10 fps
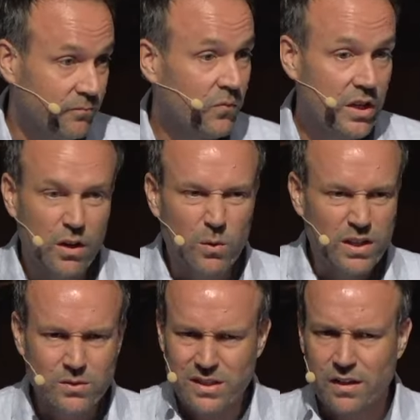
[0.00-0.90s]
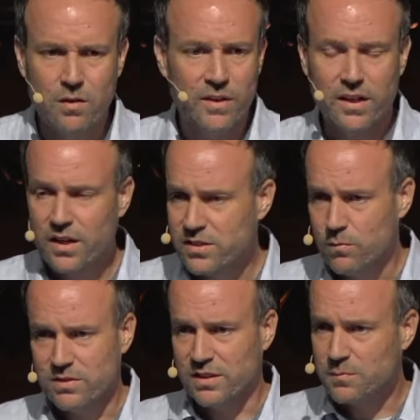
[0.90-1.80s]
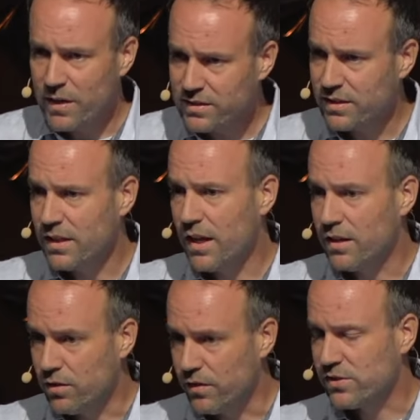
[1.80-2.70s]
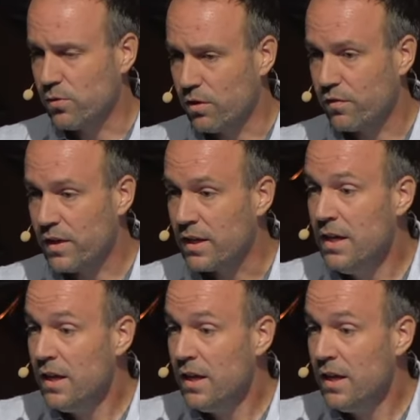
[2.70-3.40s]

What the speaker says: You know, he was like, oh my gosh, I wasn't expecting that, you know, this sort of thing.